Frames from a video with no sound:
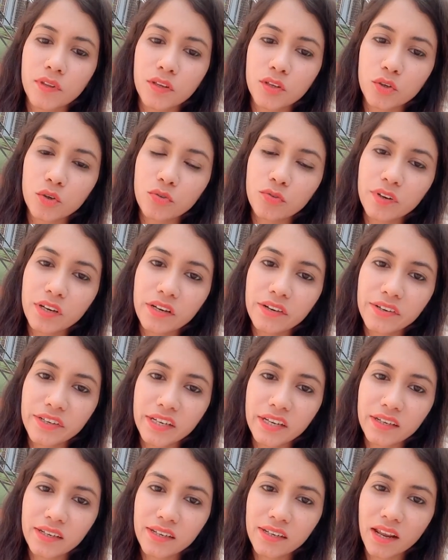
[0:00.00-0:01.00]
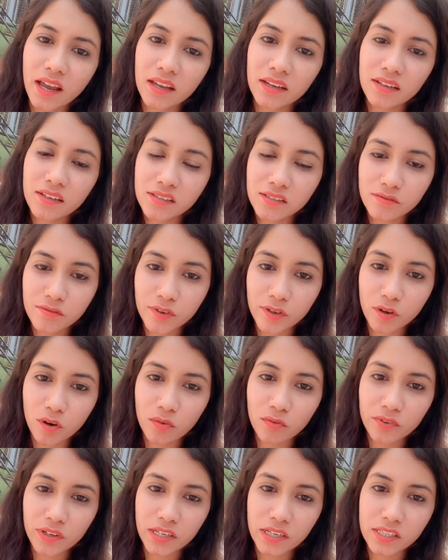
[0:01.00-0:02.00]
You will really like his way
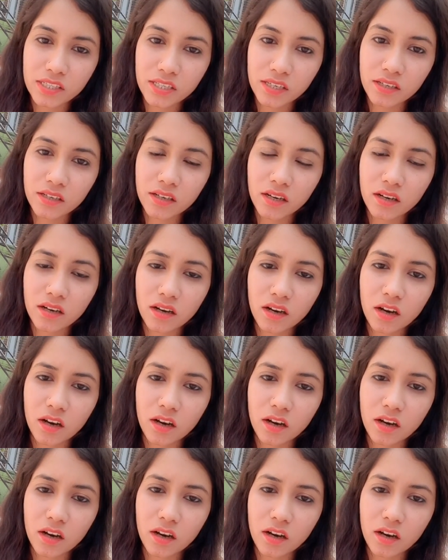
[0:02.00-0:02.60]
of teaching.